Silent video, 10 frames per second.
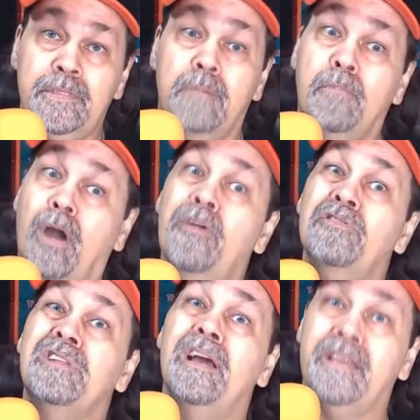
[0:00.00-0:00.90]

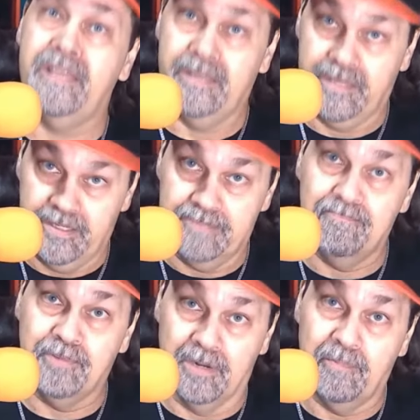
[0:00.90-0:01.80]
Mario's lucky. He's
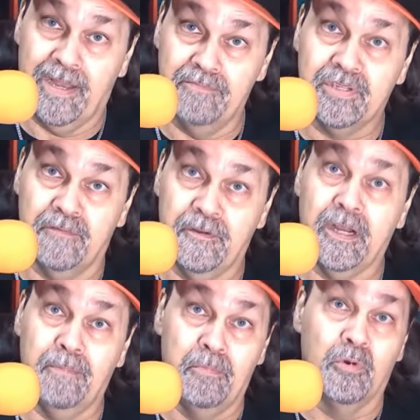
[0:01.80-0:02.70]
going to buy himself a
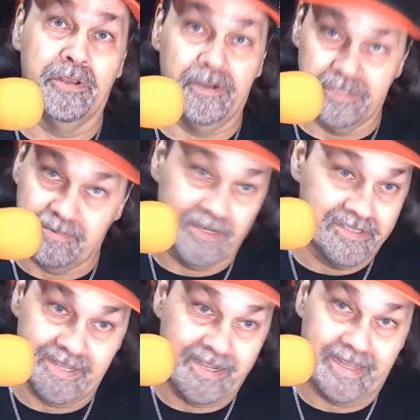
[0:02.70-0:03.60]
couple more years because
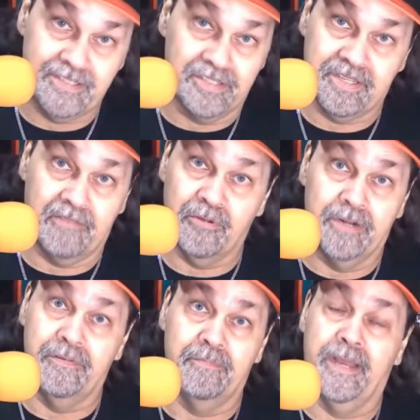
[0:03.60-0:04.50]
they can't just get rid
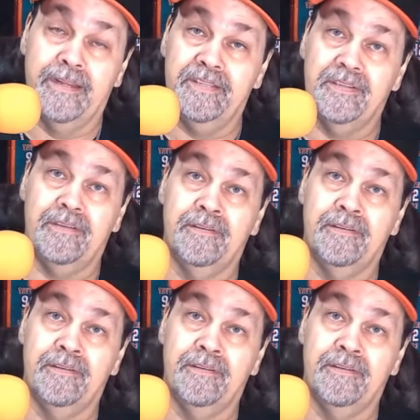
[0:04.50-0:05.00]
of him that easy.